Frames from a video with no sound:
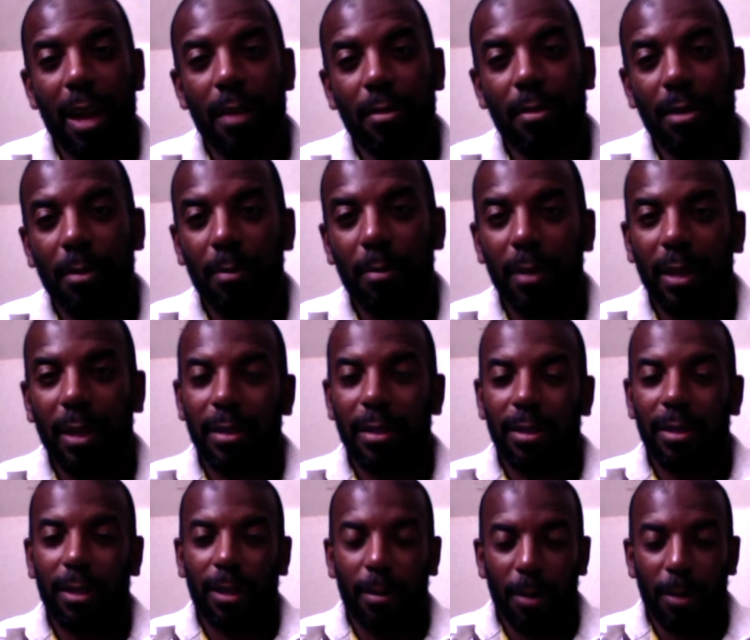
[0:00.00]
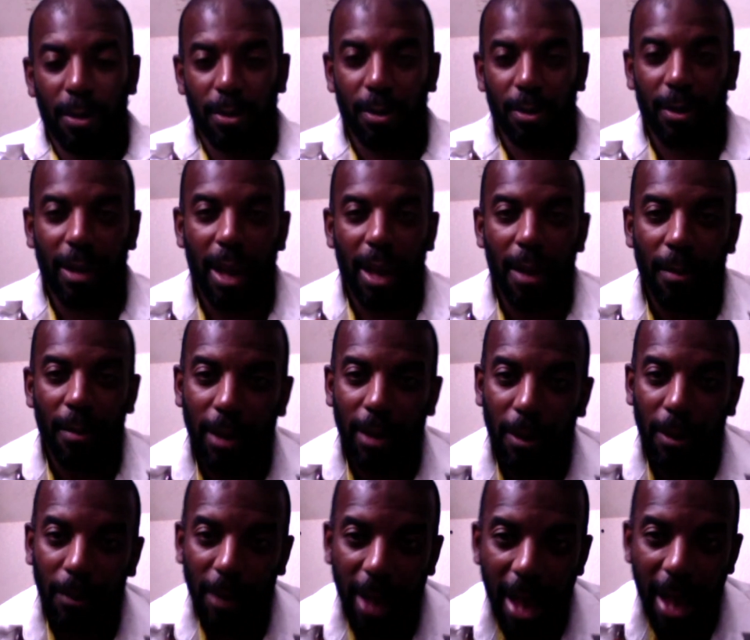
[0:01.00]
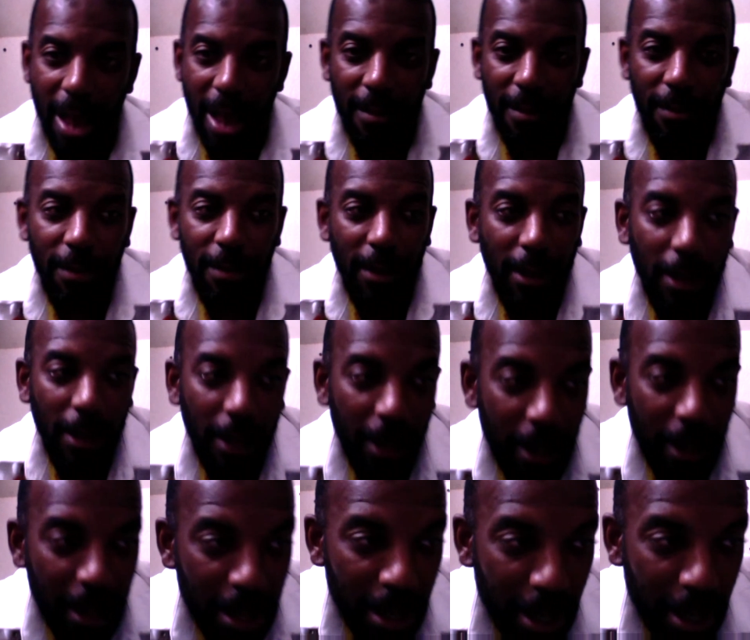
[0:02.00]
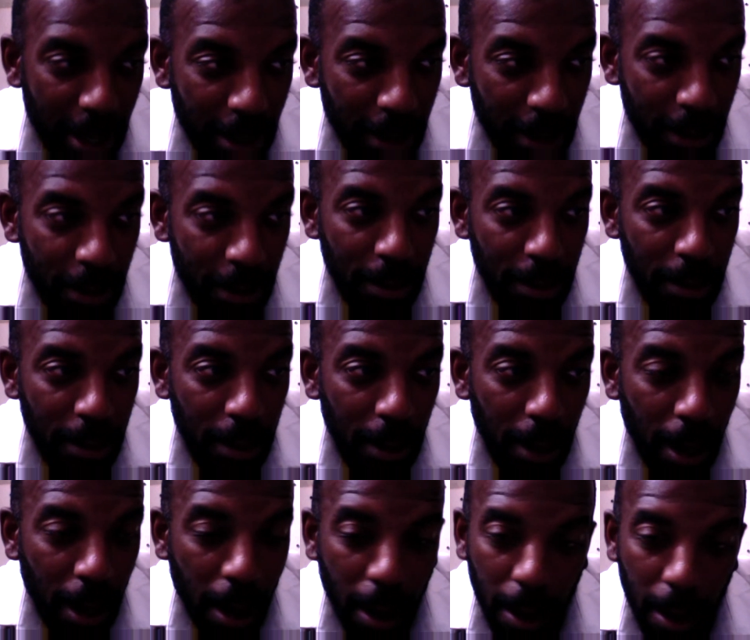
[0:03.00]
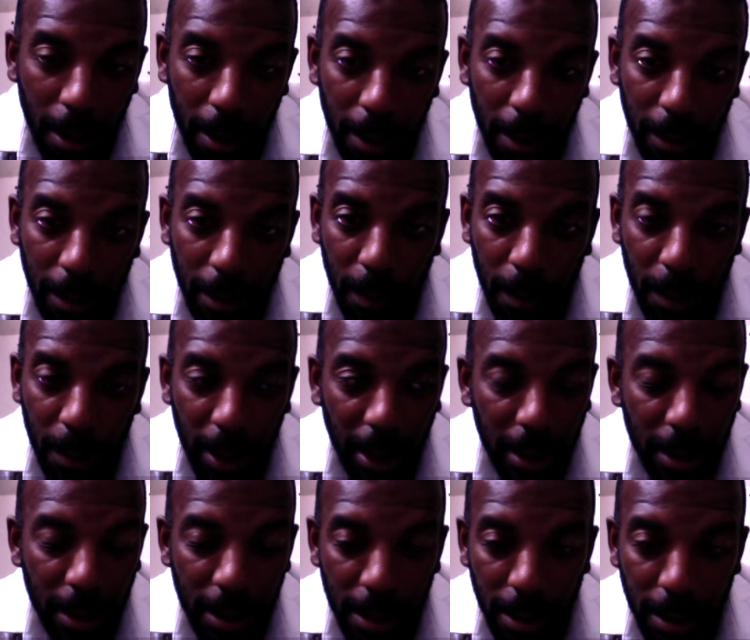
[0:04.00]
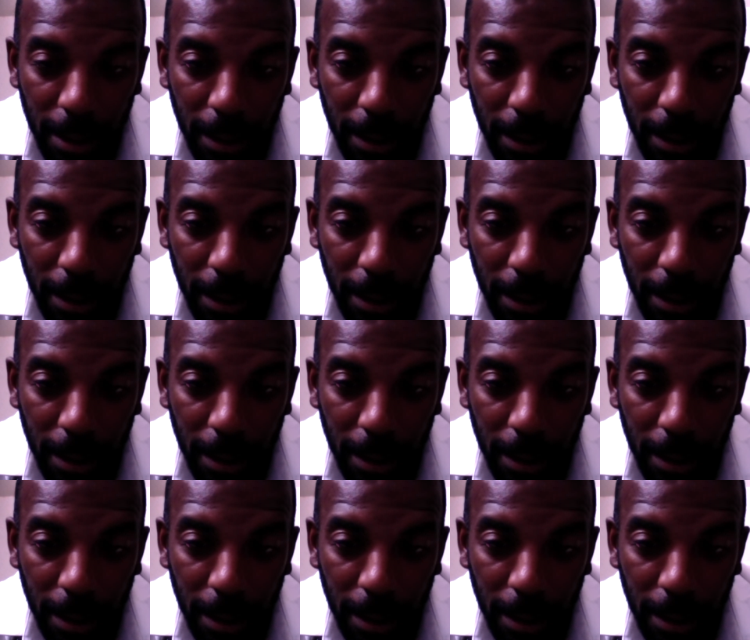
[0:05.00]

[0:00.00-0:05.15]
The biggest commercial account that we have is the biggest